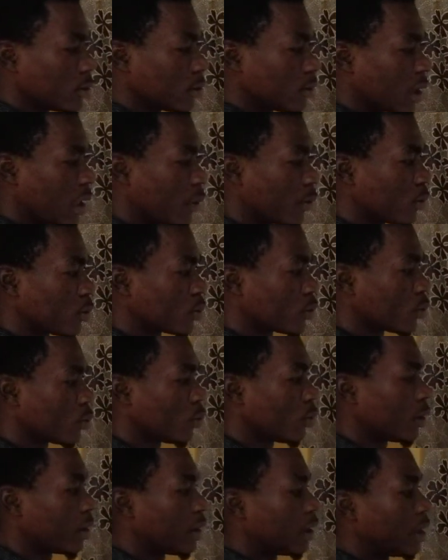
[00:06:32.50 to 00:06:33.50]
How are we going to
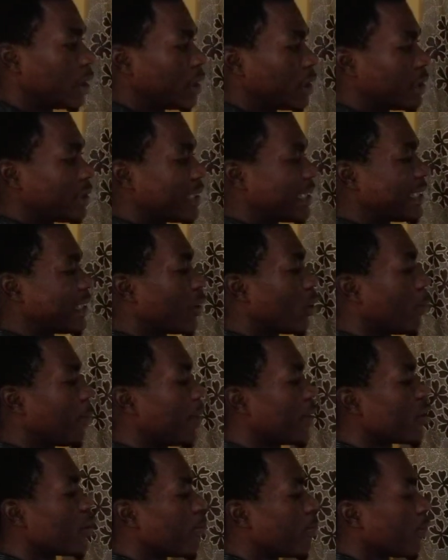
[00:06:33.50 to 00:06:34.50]
go? The number
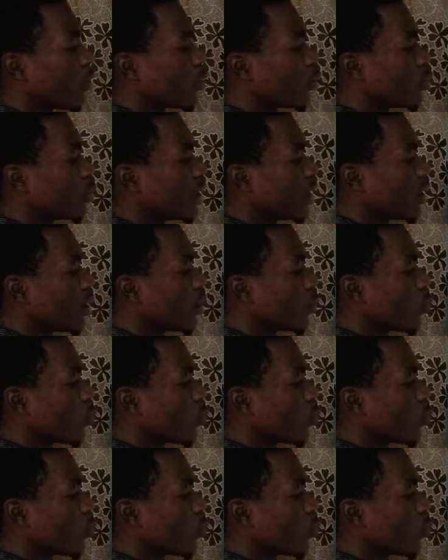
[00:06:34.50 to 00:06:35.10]
you borrow here